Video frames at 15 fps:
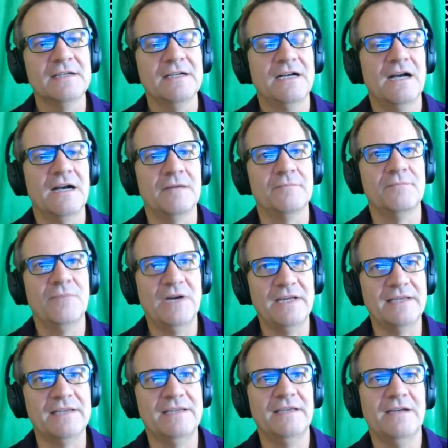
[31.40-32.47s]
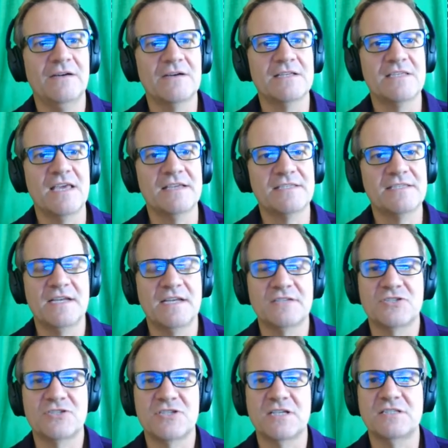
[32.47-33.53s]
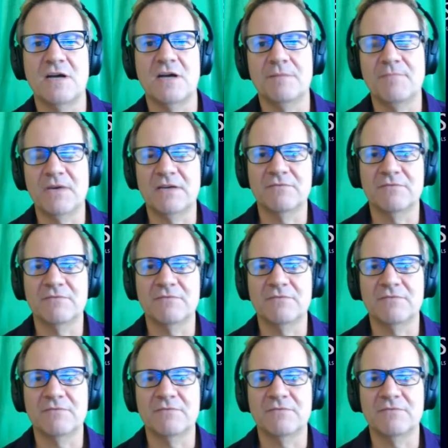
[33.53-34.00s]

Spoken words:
But it's an interesting topic,